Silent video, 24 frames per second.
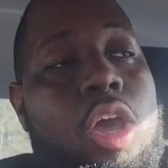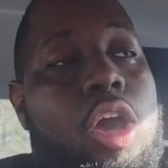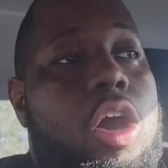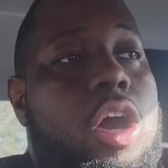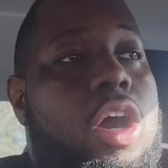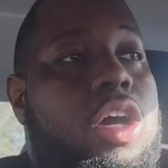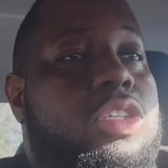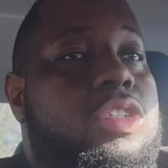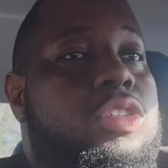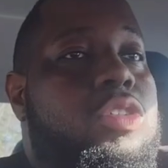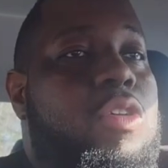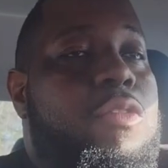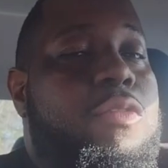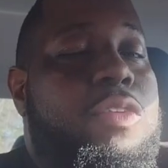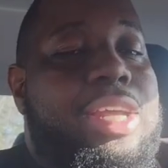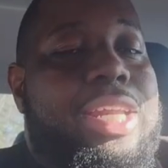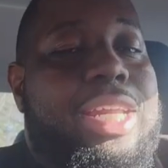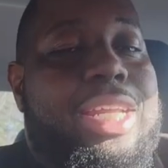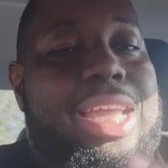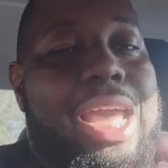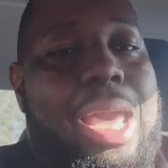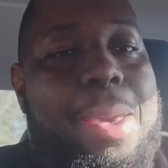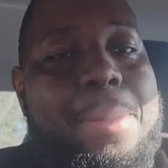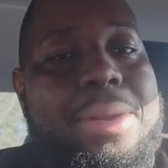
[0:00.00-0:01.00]
Also, don't forget to
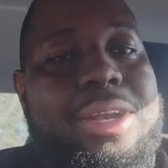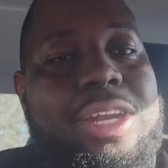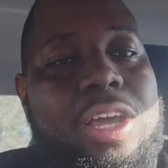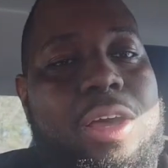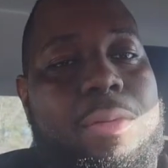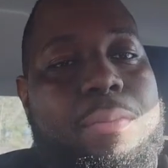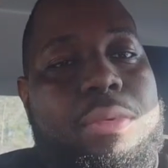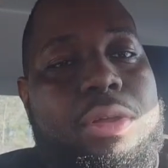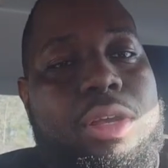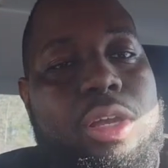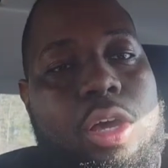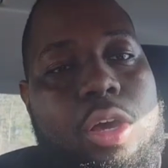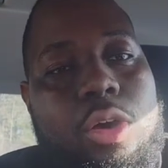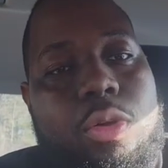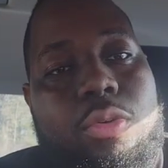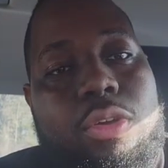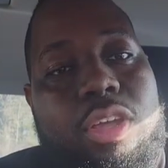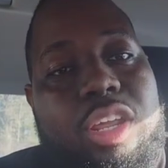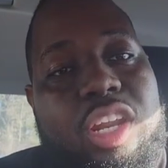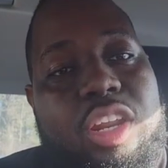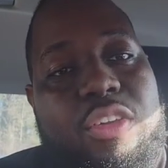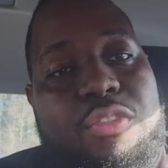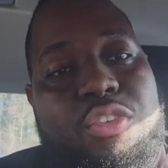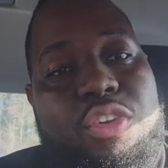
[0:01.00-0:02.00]
comment down below.
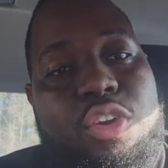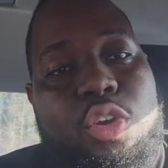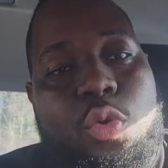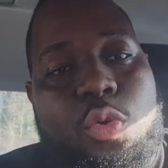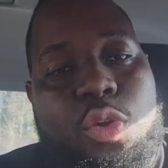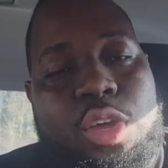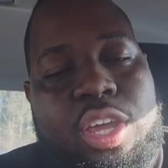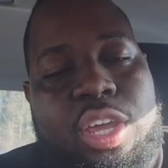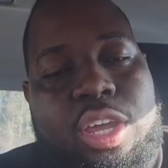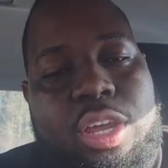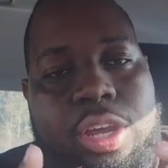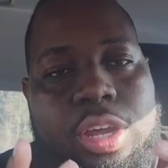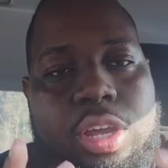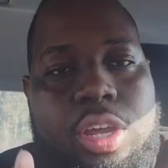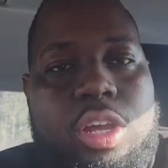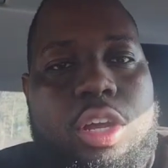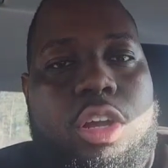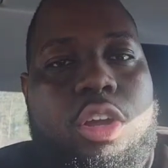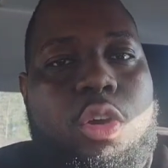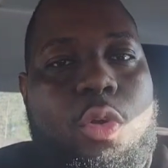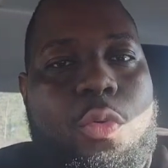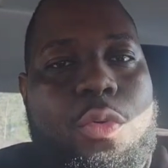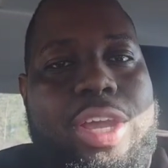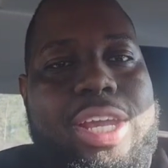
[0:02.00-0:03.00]
And if you're new here,
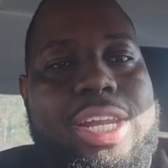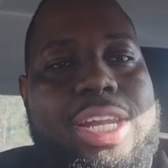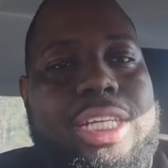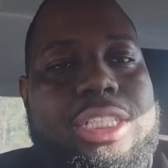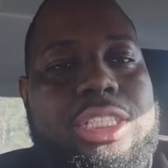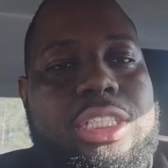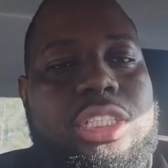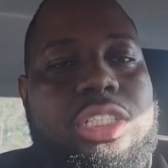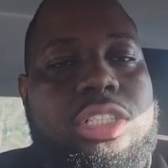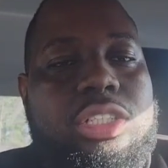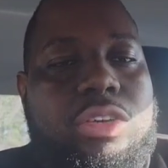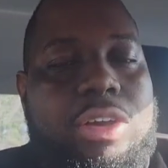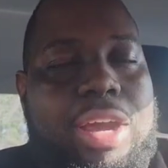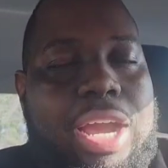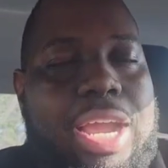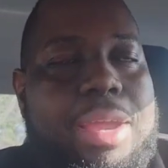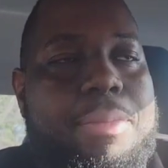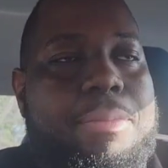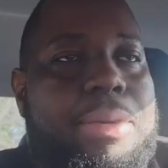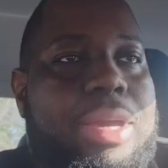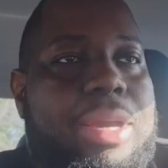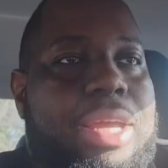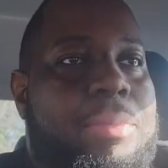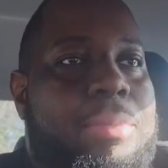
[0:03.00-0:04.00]
go over here, that
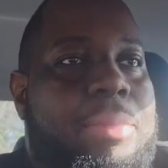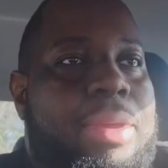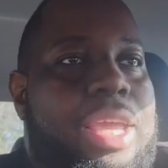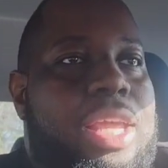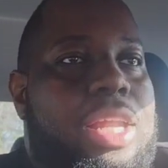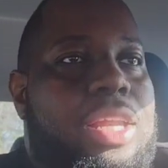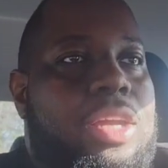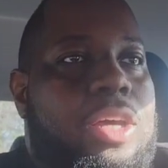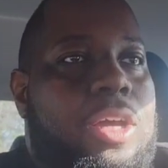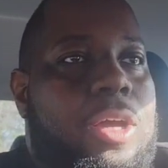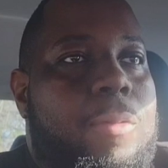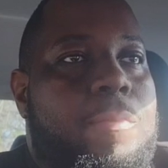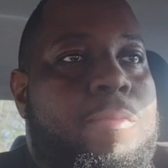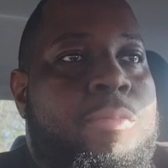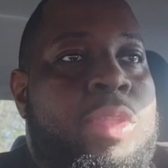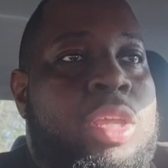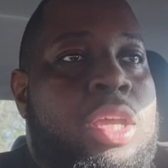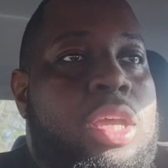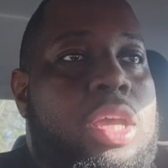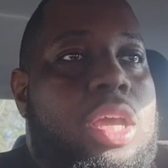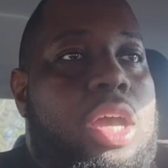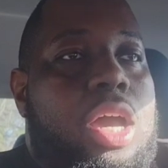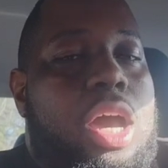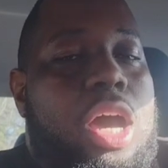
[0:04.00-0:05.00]
subscribe button, man. Look,
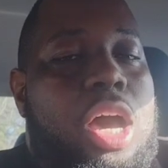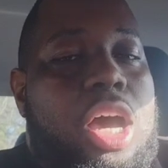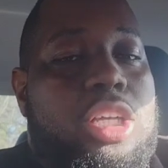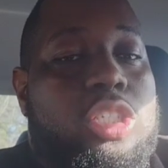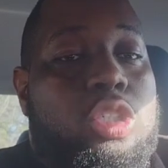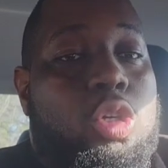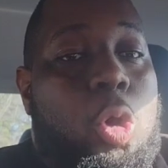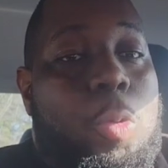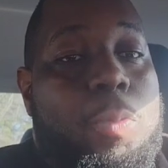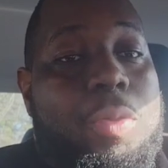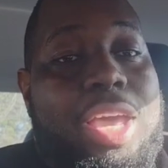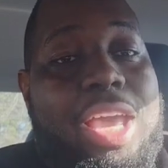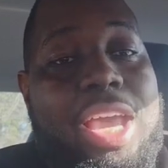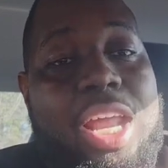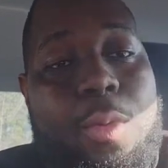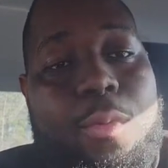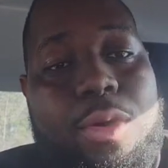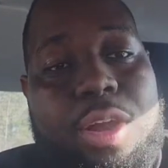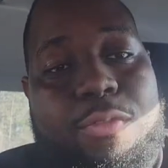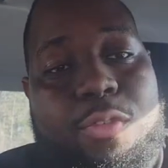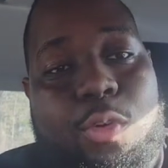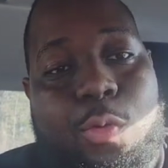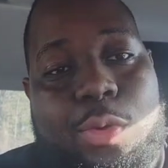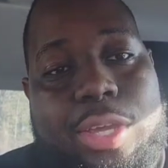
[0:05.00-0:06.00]
so hope y'all had a
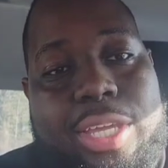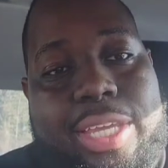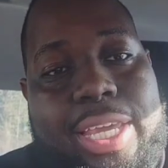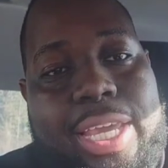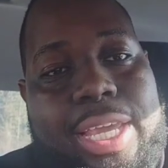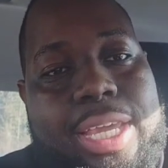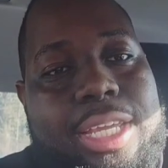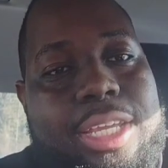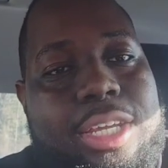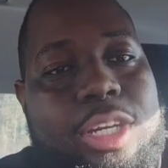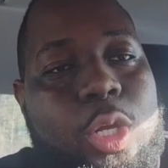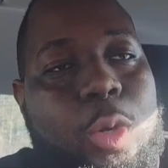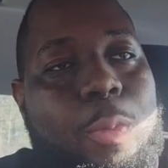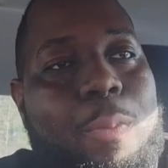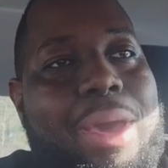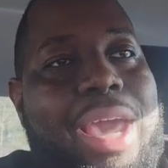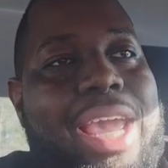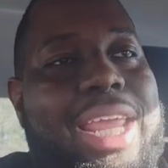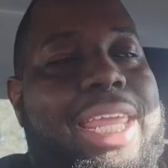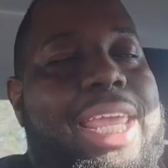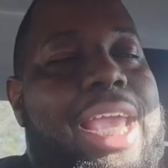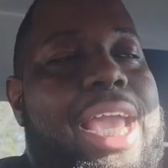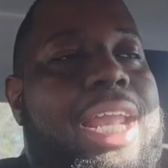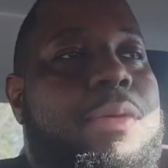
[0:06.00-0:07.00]
wonderful weekend. You know,
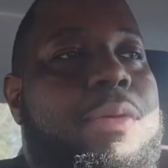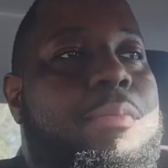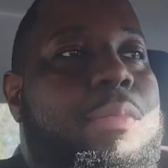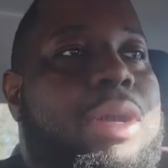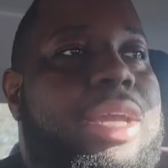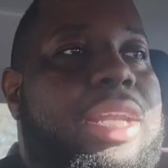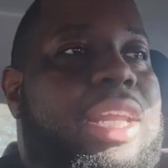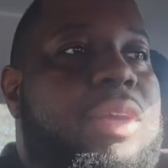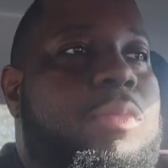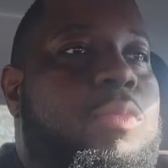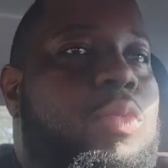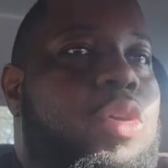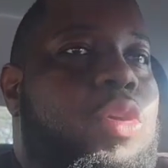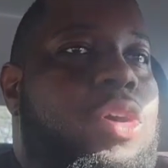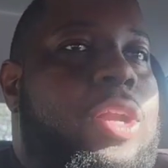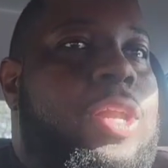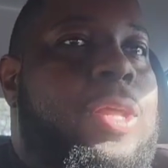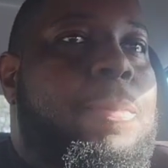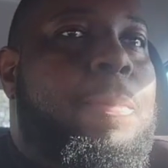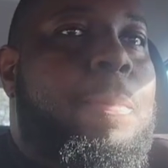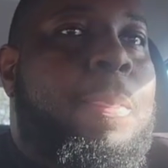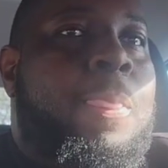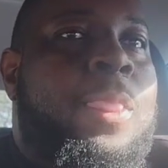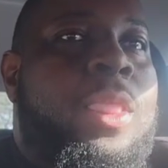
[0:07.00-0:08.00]
back at it Monday
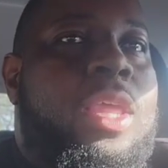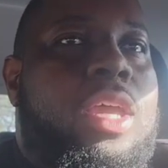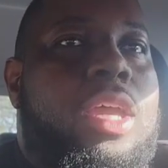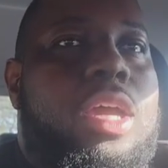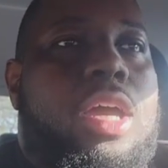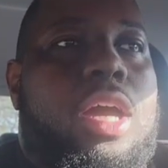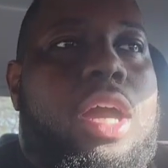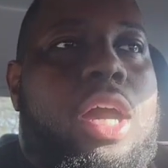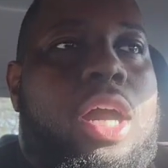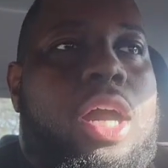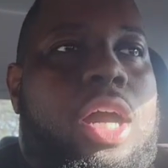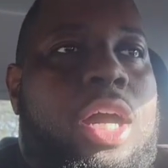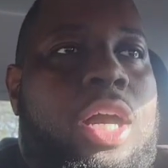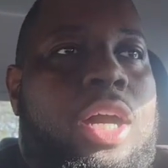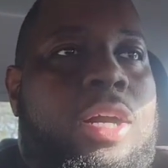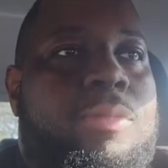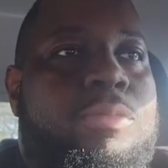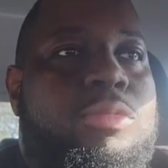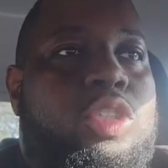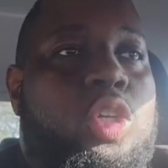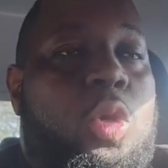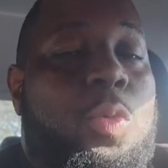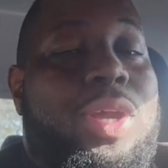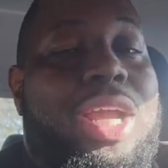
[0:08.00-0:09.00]
morning.
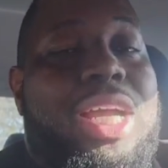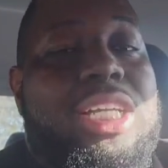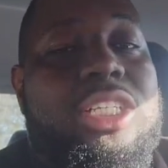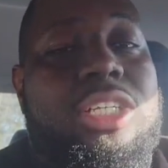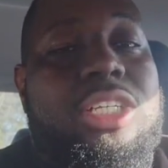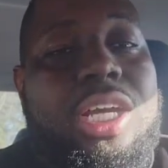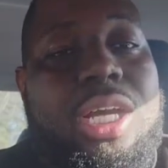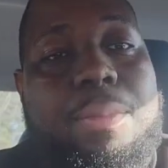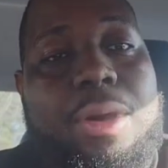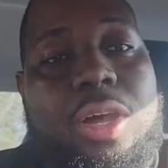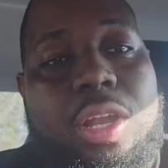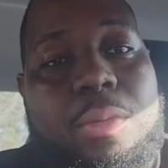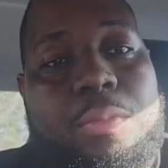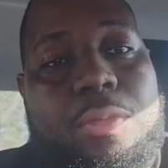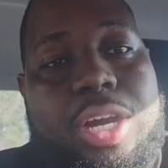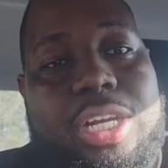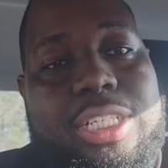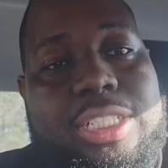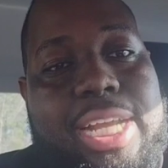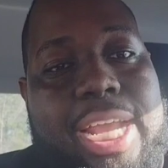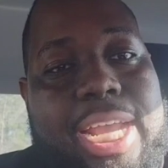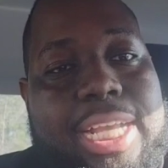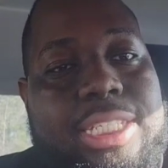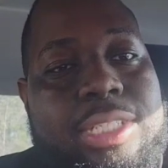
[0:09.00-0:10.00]
So we got to talk about Lamar
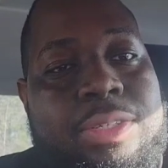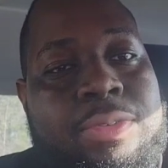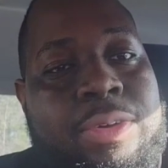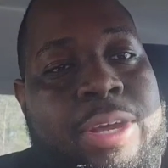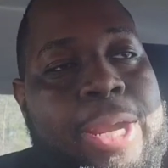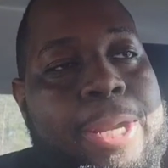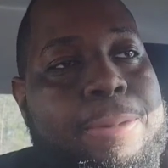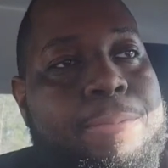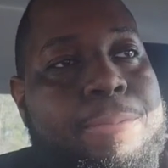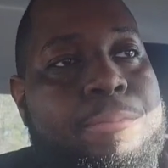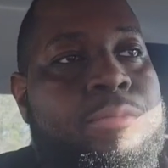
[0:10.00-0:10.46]
Jackson, right?